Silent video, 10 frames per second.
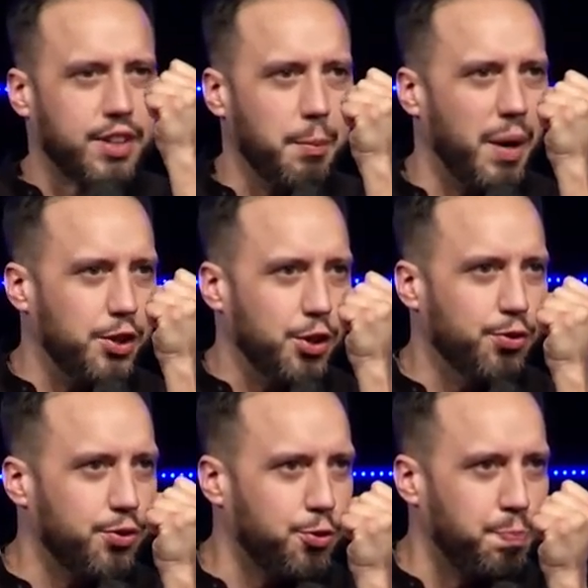come on your
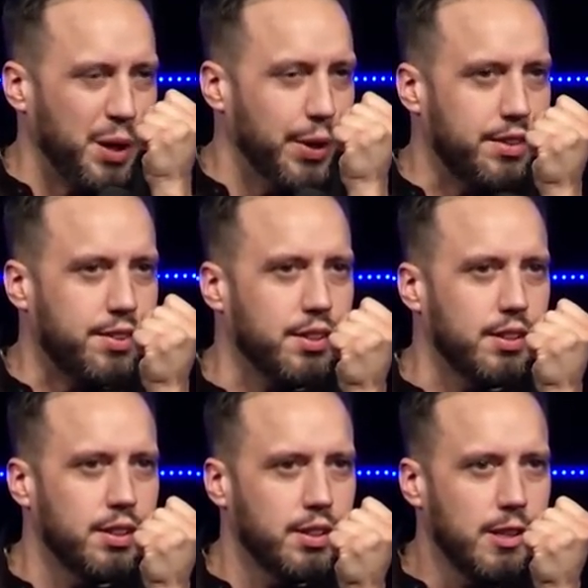spirit.
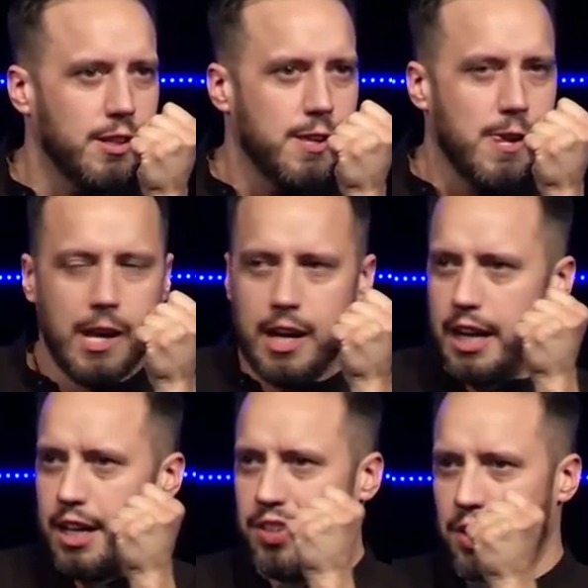Because